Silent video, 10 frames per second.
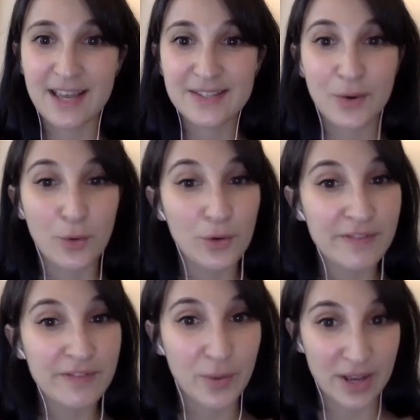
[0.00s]
So all
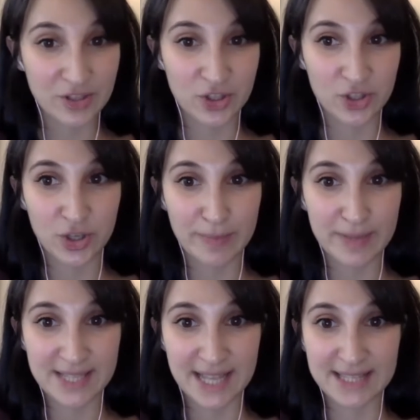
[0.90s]
of the questions should be
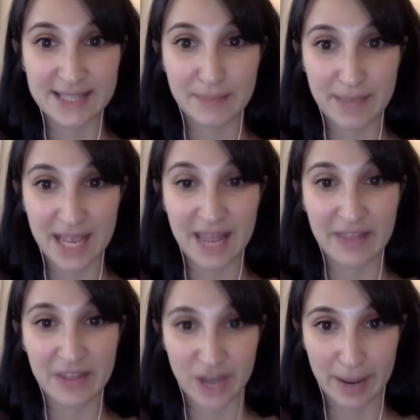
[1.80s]
sent to me in
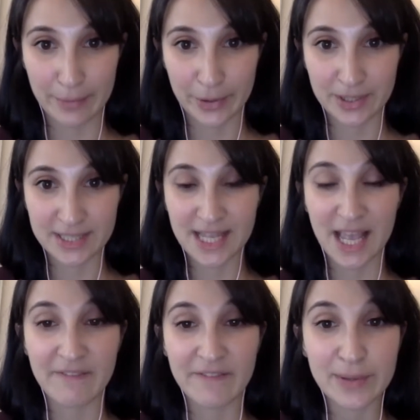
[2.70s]
the chat box.
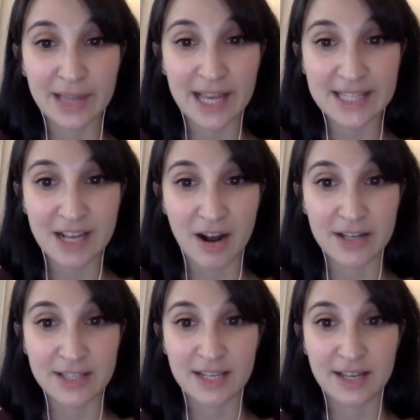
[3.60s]
If you would like to
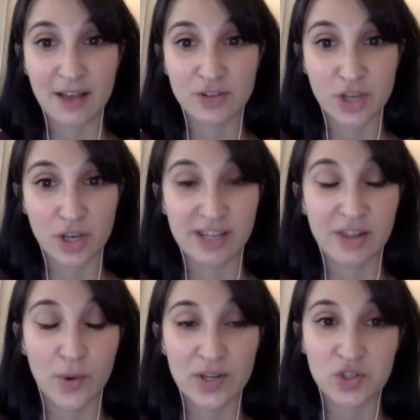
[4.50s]
ask Jody the
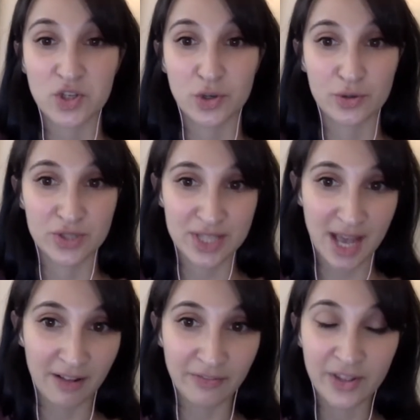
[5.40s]
question
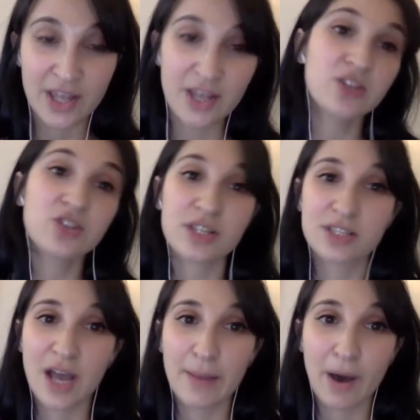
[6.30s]
yourself, just
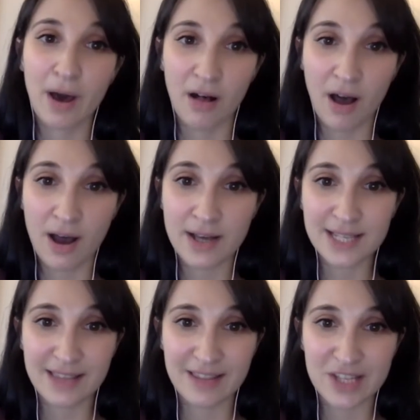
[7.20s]
type "I'll
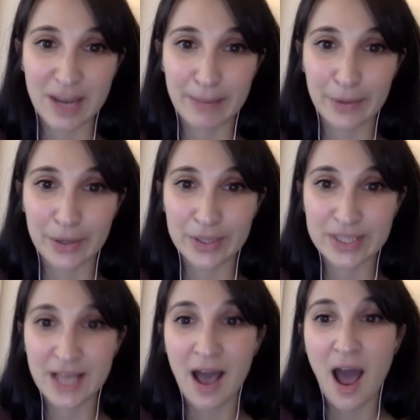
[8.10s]
ask" in the chat box.
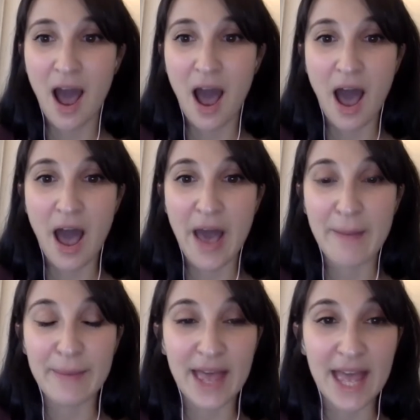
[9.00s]

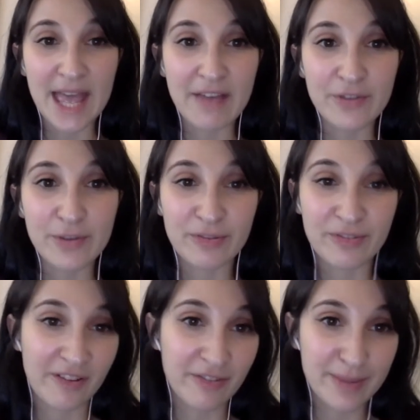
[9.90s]
If you
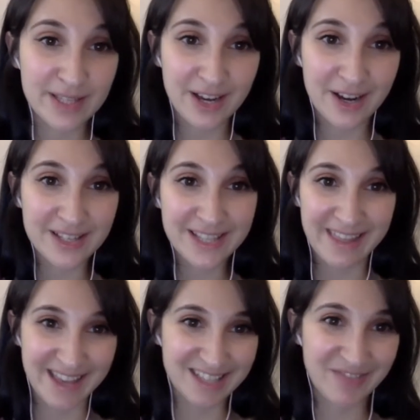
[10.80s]
prefer for me to ask,
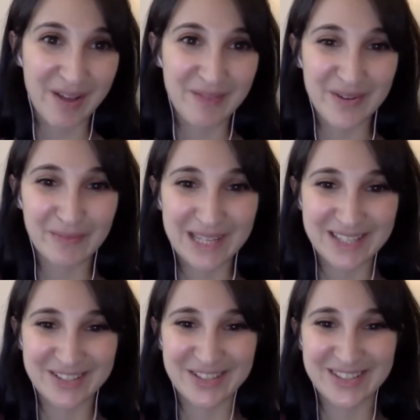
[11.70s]
that's fine, but
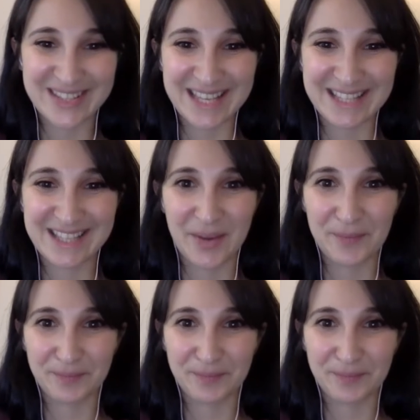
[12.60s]
please do say so.